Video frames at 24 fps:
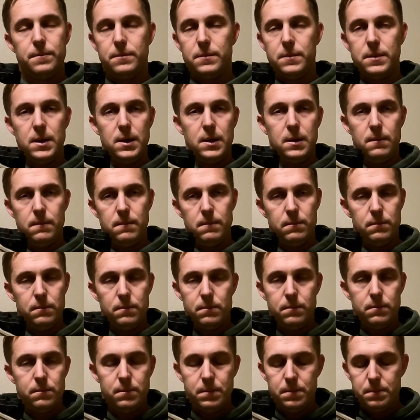like
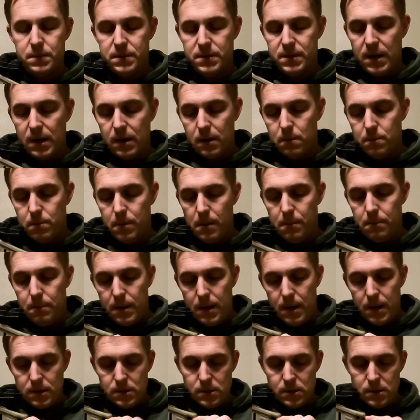standard pump
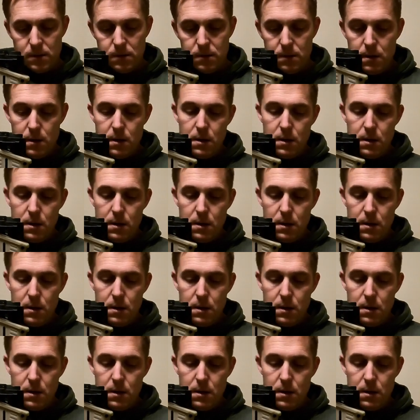action,